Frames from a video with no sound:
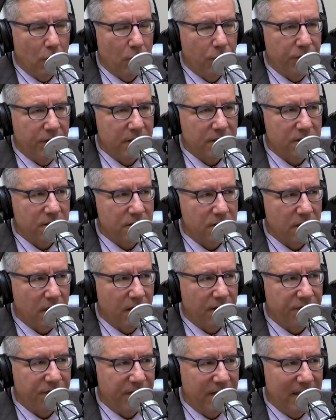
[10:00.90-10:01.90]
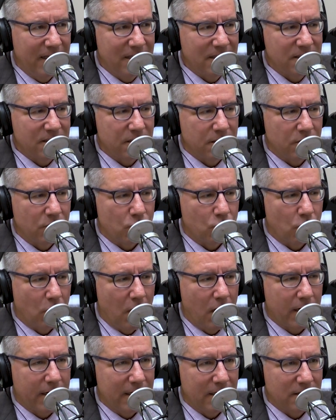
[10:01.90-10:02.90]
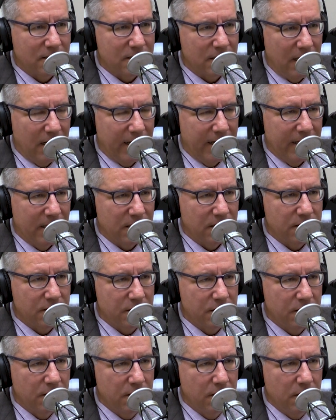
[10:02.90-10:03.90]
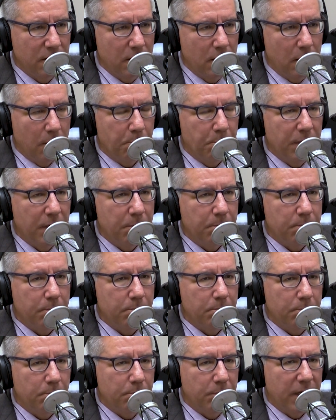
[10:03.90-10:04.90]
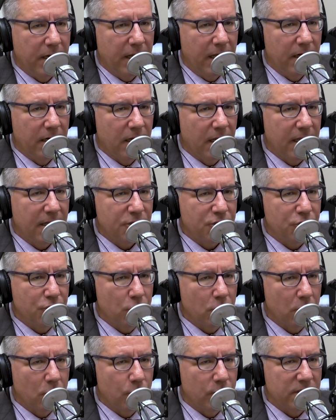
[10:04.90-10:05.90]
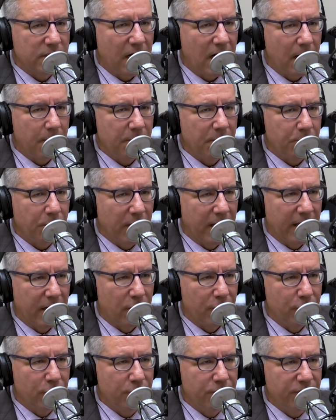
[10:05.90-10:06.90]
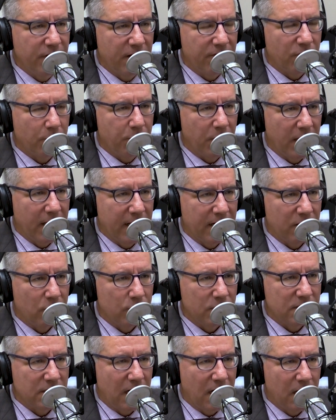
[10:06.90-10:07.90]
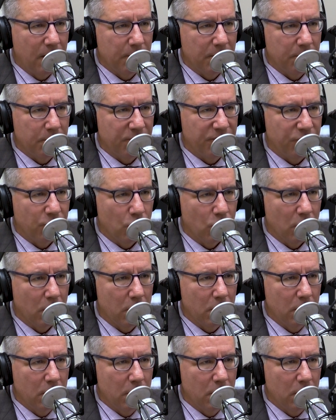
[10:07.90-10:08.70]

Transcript: This stuff isn't rocket science, but unless you're a retirement planner, you've never planned a retirement before.